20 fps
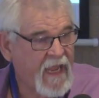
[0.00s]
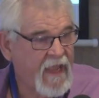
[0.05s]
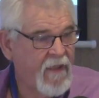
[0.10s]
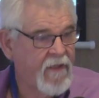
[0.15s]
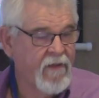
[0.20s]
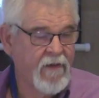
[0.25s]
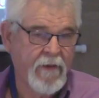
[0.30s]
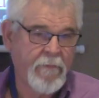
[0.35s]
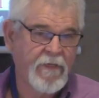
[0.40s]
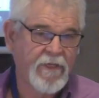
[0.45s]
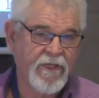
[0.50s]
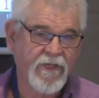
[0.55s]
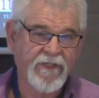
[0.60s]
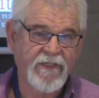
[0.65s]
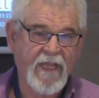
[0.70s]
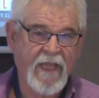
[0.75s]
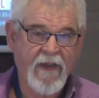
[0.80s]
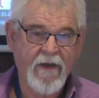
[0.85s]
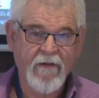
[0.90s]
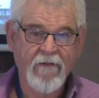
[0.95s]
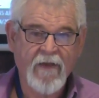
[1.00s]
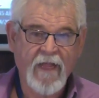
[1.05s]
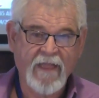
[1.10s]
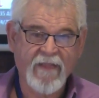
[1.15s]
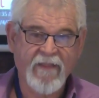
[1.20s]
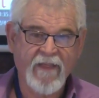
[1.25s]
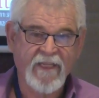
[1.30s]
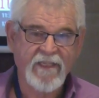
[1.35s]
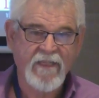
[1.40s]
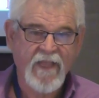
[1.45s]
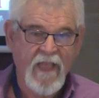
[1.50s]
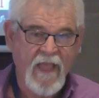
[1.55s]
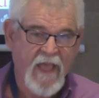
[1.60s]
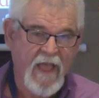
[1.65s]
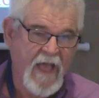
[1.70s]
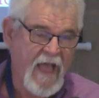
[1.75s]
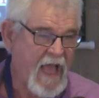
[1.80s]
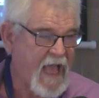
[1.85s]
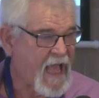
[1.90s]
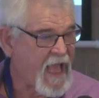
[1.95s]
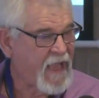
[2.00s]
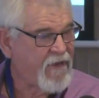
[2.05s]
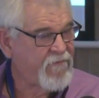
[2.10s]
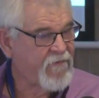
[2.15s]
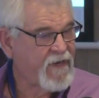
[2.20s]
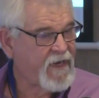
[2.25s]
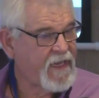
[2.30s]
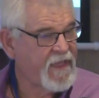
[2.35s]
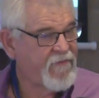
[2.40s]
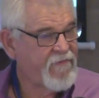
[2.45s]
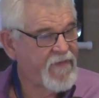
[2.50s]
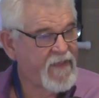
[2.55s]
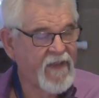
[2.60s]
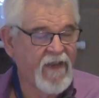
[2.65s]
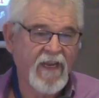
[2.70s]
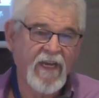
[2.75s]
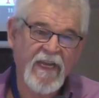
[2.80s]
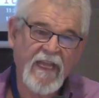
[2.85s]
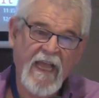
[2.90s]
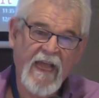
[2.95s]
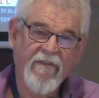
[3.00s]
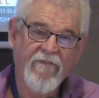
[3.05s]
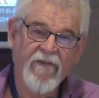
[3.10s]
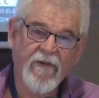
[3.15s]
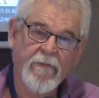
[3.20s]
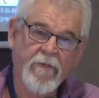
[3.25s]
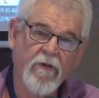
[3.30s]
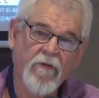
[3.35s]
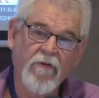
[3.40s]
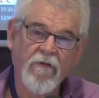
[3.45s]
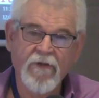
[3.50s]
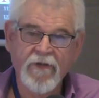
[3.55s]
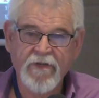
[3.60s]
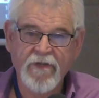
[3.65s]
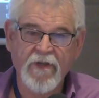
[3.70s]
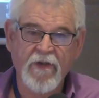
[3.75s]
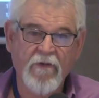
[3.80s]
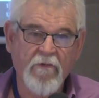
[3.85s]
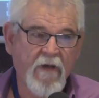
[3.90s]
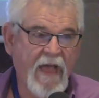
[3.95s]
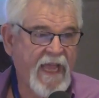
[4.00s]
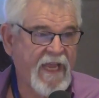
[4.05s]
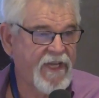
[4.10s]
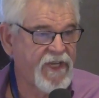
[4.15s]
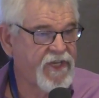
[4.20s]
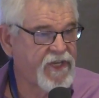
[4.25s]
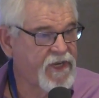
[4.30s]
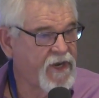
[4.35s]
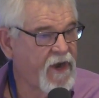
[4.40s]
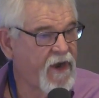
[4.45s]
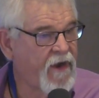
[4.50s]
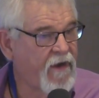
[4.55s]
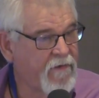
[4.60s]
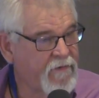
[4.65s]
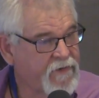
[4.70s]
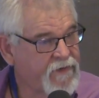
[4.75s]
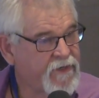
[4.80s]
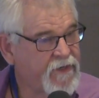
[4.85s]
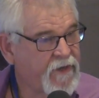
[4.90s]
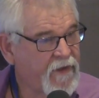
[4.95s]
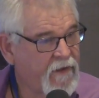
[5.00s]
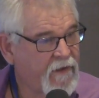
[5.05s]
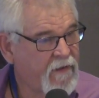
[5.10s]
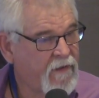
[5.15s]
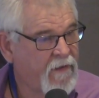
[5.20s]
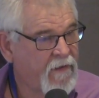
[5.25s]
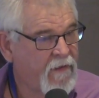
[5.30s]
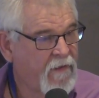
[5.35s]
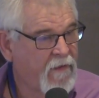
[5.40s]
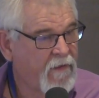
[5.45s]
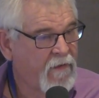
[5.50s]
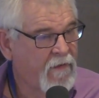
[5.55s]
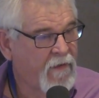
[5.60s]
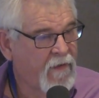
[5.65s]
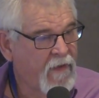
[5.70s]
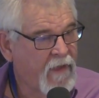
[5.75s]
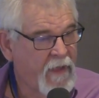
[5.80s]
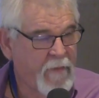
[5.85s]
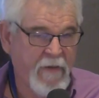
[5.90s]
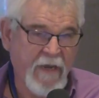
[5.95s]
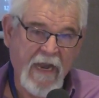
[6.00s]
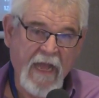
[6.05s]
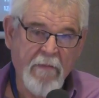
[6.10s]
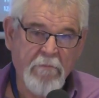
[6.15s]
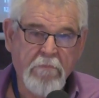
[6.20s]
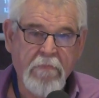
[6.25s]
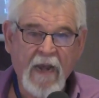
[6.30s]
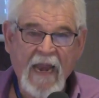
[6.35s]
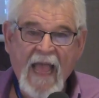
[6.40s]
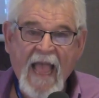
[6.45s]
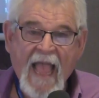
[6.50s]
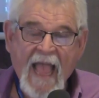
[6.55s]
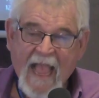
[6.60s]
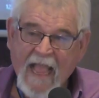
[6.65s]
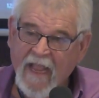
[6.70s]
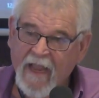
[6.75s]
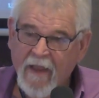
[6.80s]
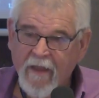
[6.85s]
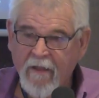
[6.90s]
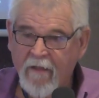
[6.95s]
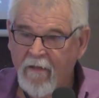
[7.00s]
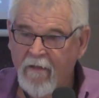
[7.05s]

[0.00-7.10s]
Let me just say it like this. I really feel uncomfortable going to a white church. I mean, I'm black.